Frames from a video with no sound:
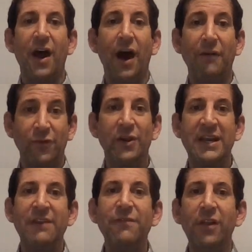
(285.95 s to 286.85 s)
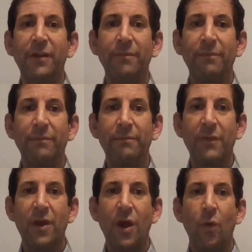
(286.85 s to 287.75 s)
of good and evil,
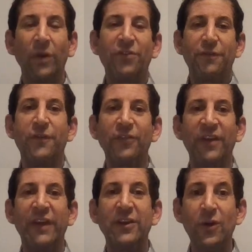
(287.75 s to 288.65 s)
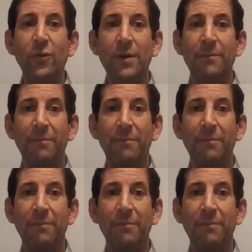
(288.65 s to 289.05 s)
what's the first thing they do?